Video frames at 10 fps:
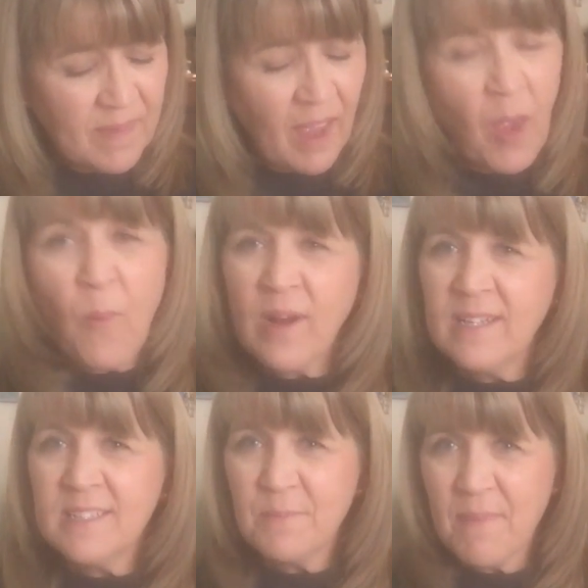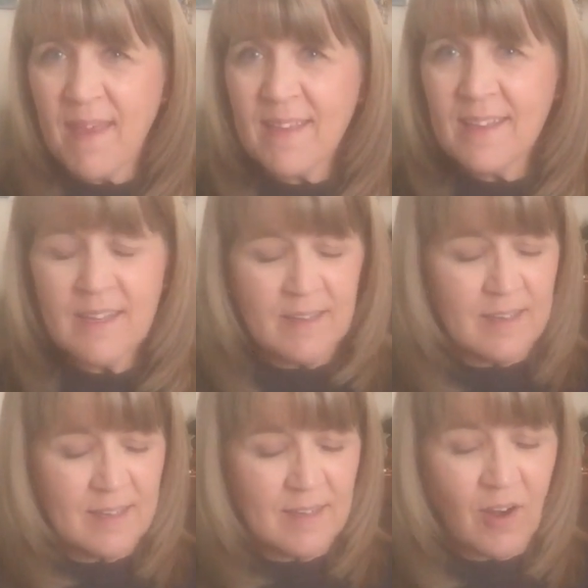I wanted to make it
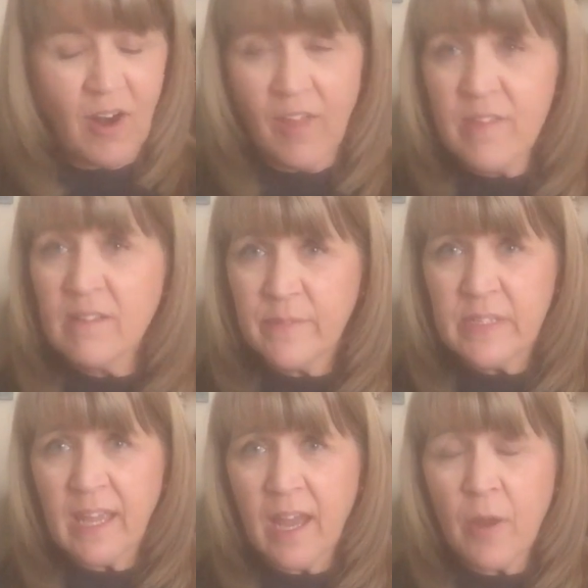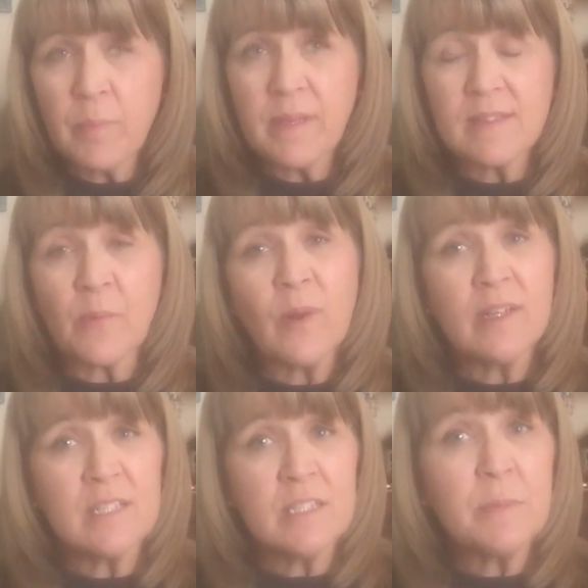on the 11 count because I wanted
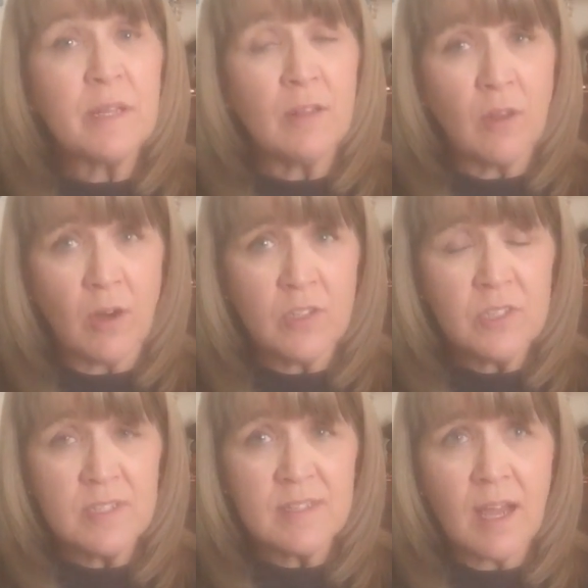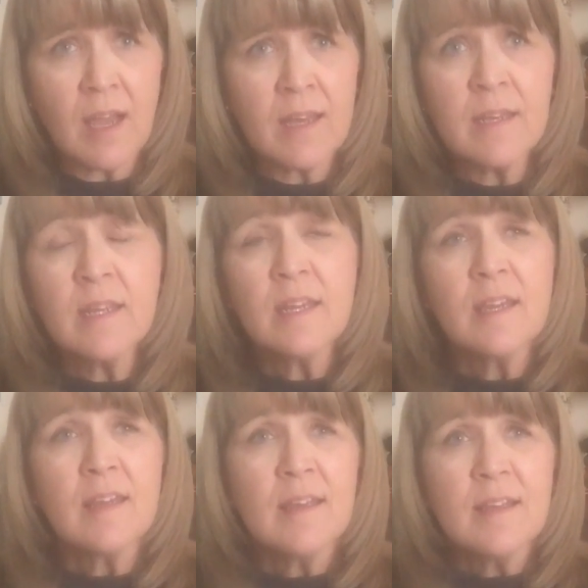it to be a large design,
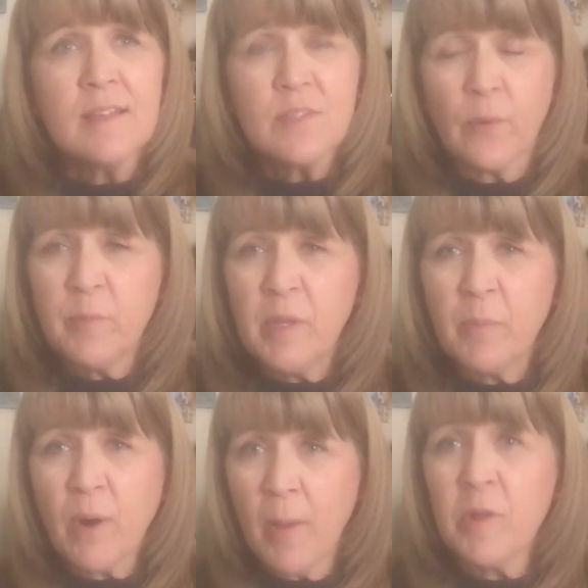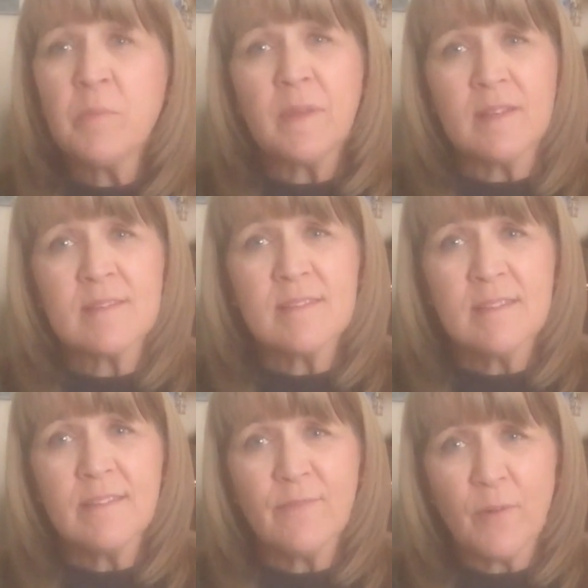so it would be a prominent piece
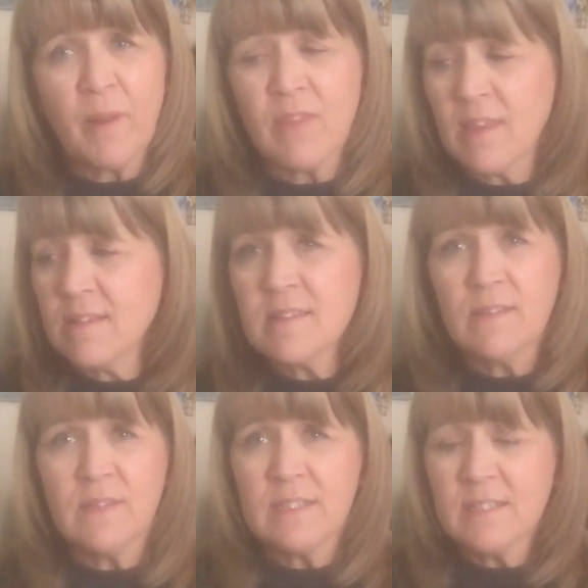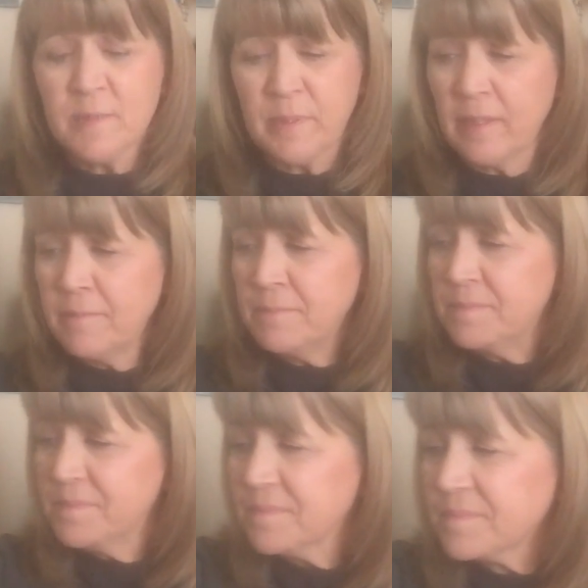for my Thanksgiving display.
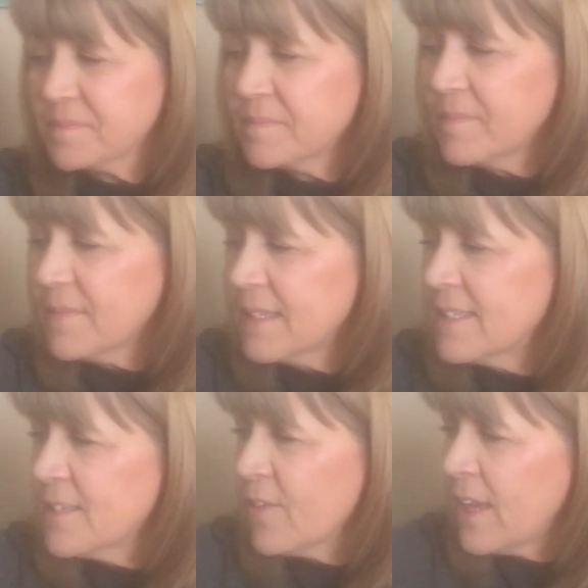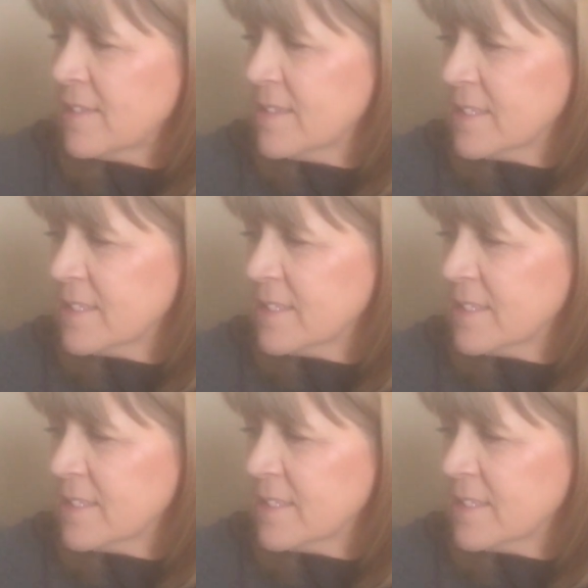So that's